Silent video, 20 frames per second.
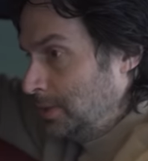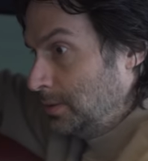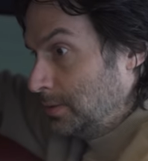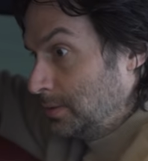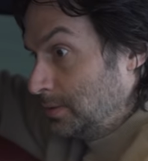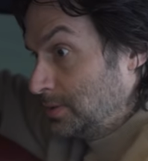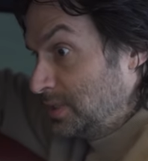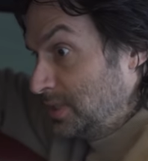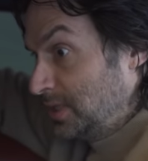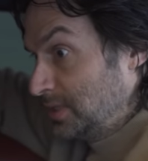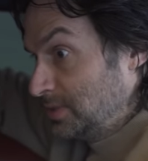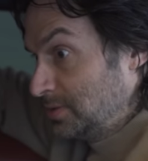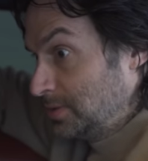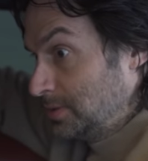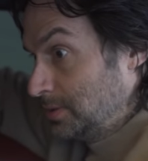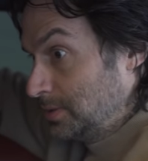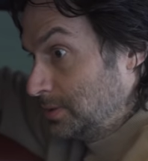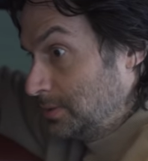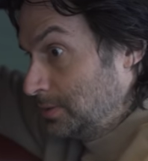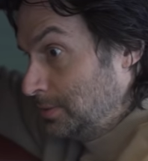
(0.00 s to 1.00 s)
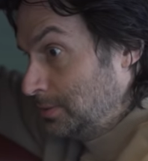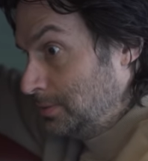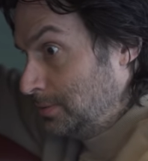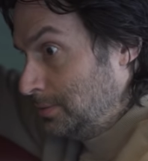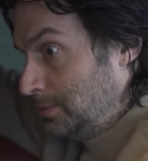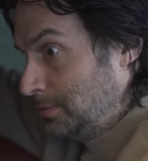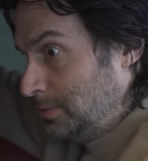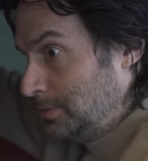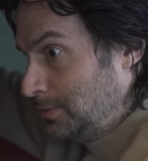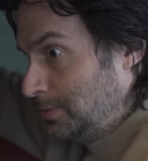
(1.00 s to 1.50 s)
You go see dinosaurs?
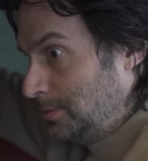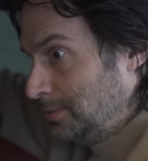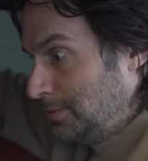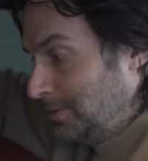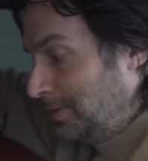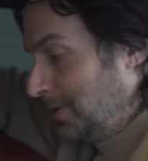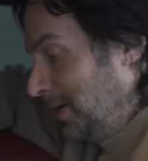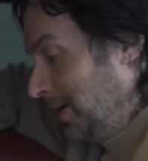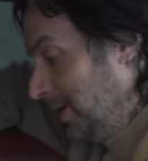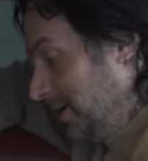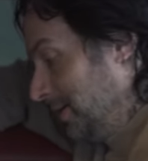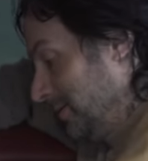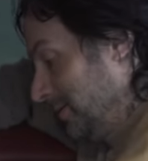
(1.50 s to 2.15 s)
Okay.